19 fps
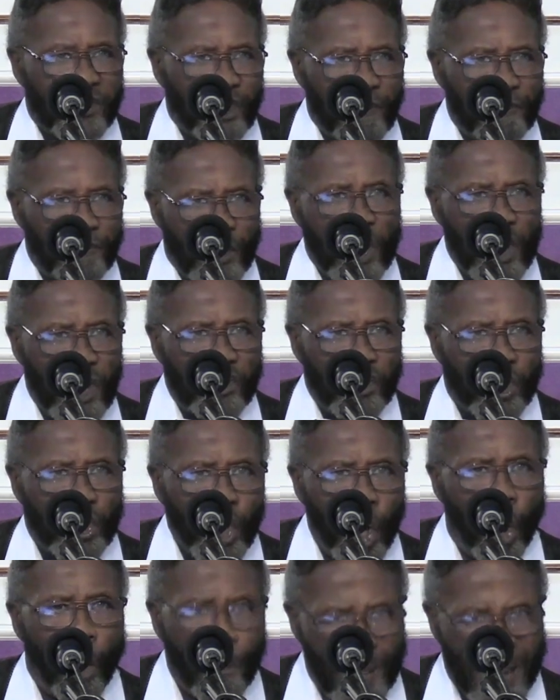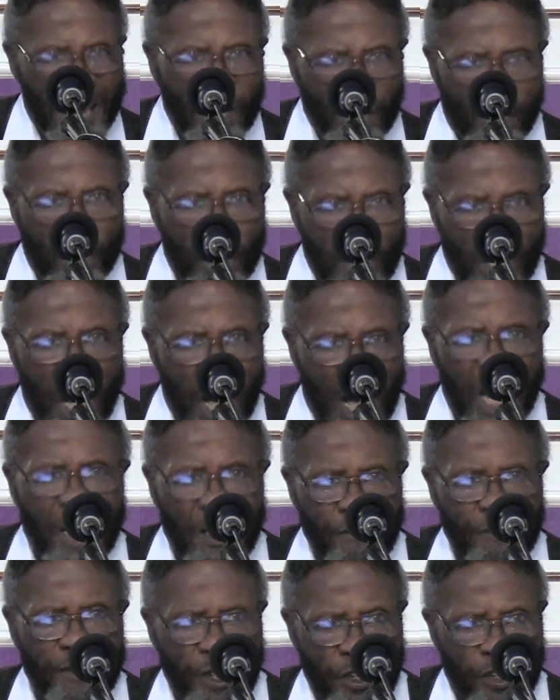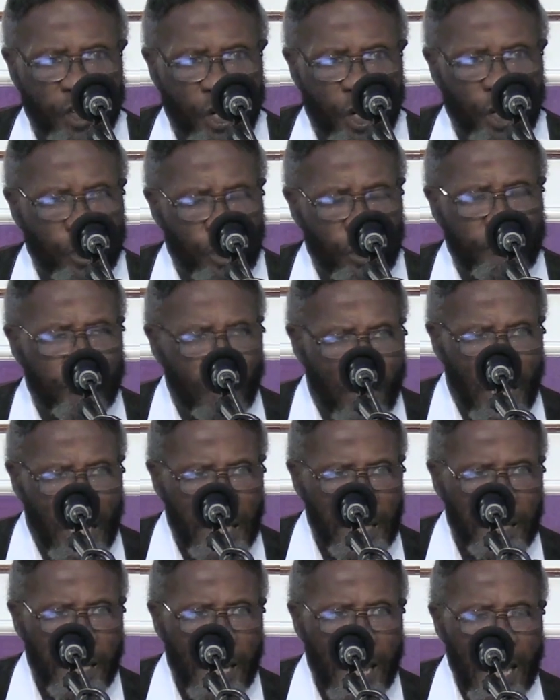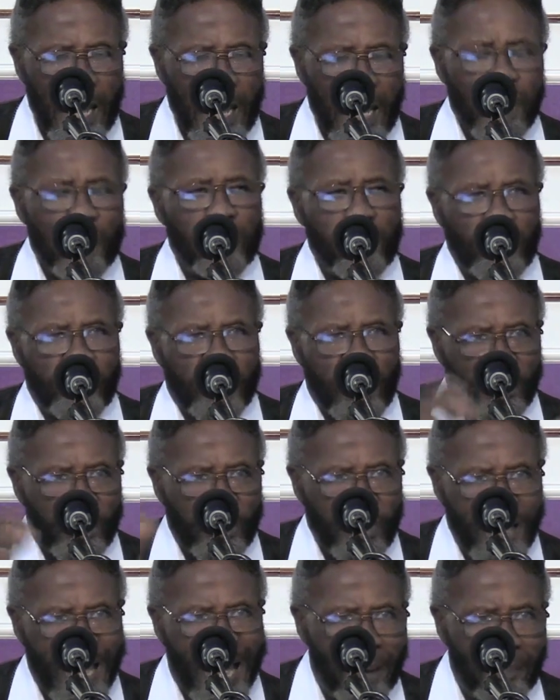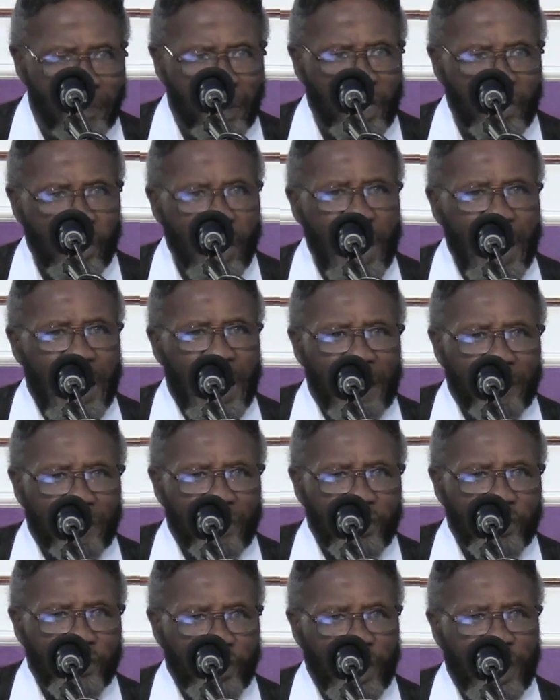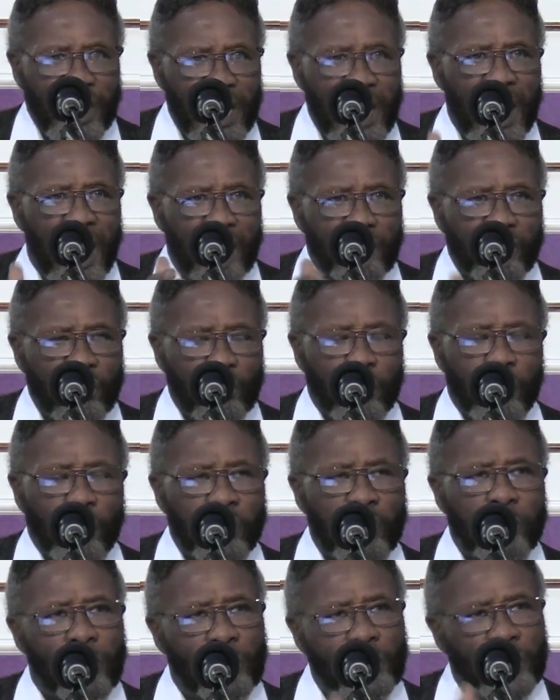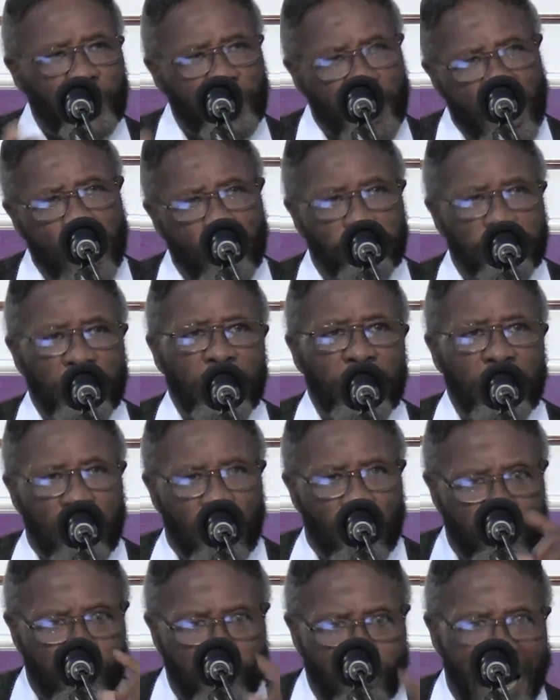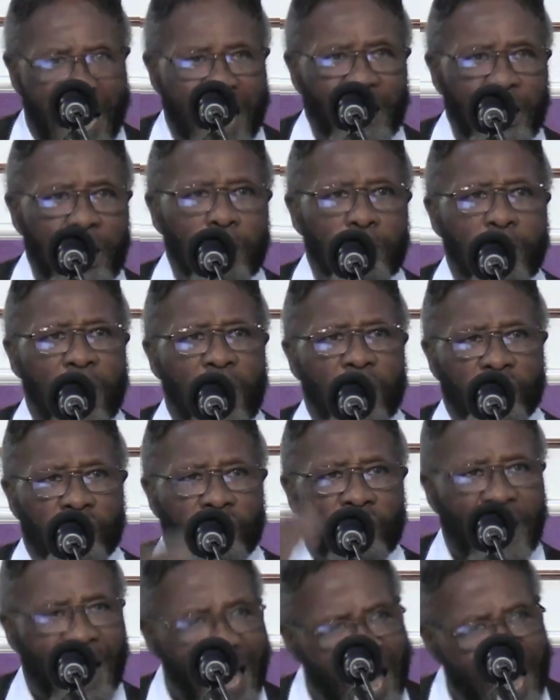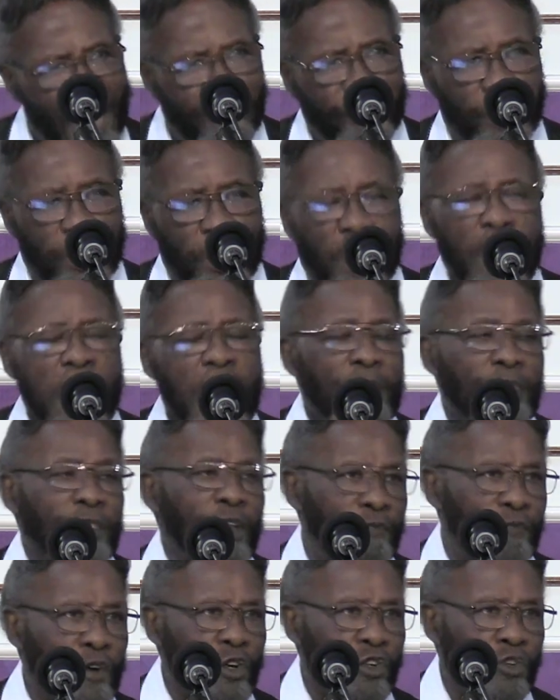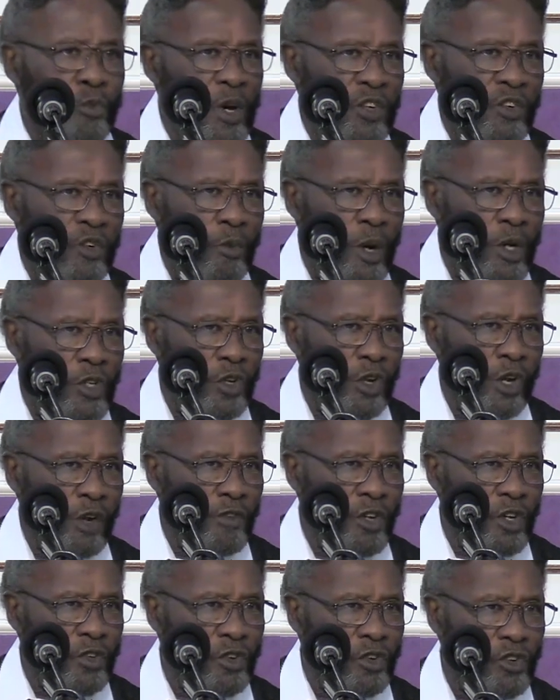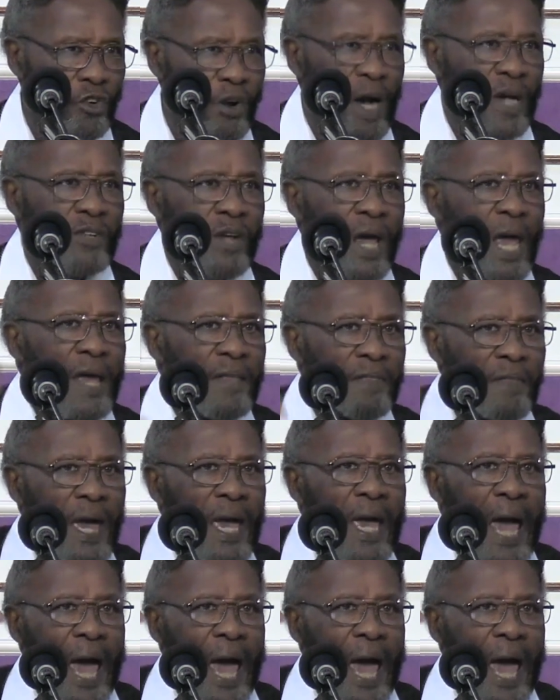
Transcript: That's the first dominion of the church of Christ. It was established in the city of Jerusalem on the day of Pentecost by the apostle after the first resurrection of Jesus Christ.